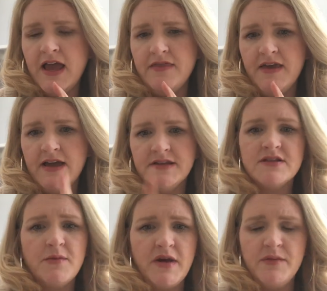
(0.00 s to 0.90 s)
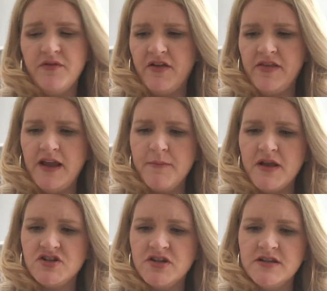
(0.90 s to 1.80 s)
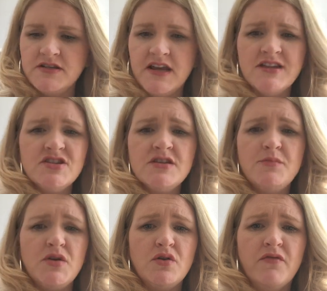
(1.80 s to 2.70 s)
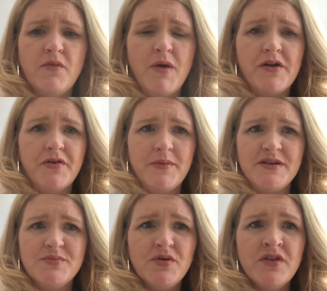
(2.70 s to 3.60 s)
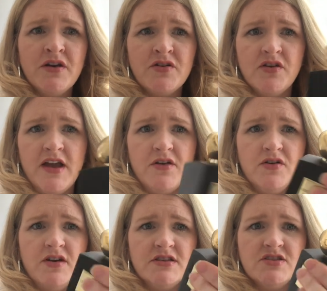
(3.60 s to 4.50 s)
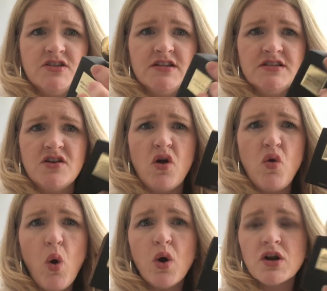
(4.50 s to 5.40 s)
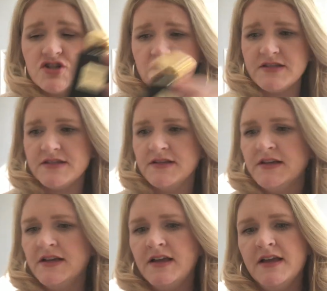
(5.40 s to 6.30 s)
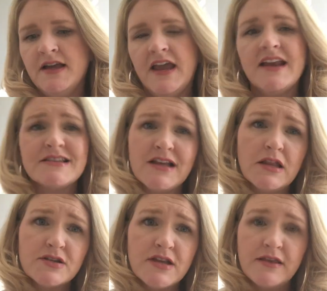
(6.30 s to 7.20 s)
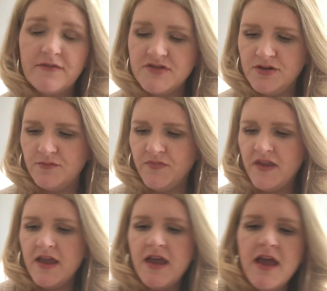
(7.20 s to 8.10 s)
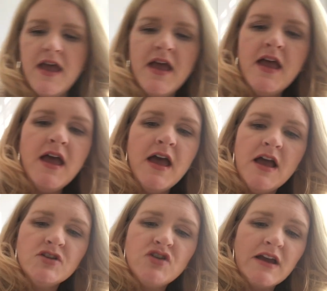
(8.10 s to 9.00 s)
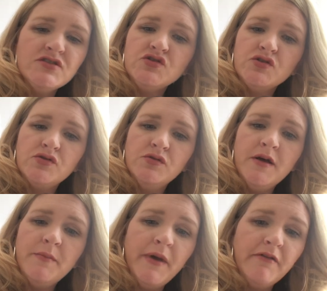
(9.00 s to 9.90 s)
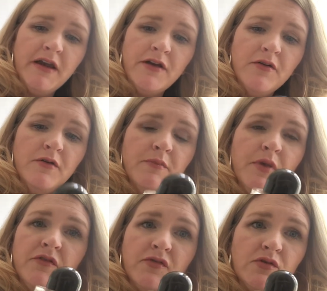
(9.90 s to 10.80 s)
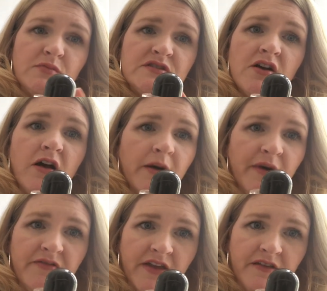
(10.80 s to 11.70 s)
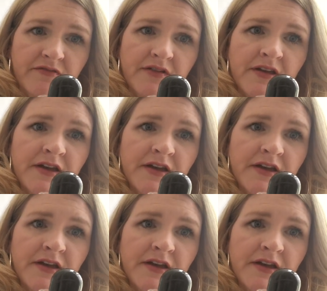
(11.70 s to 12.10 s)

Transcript: And that is Armani Privé, like I mentioned. And it's just a beautiful bottle. I mean, to put that on your counter, it's just gorgeous. And it's colors I love too. Tried and True Byredo Parfums are my fave.